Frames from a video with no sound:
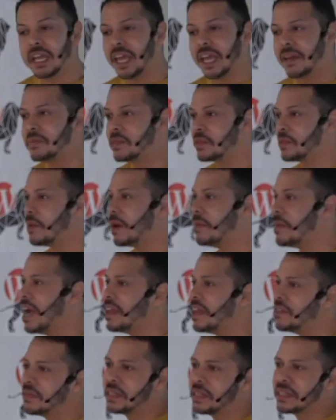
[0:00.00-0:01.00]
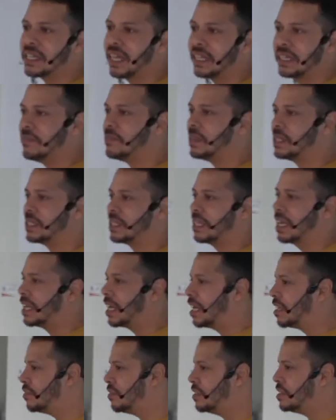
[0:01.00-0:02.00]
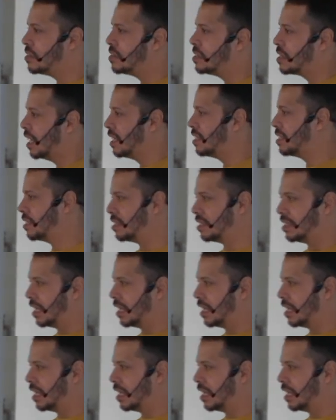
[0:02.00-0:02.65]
came to my mind was that image, like artificial intelligence,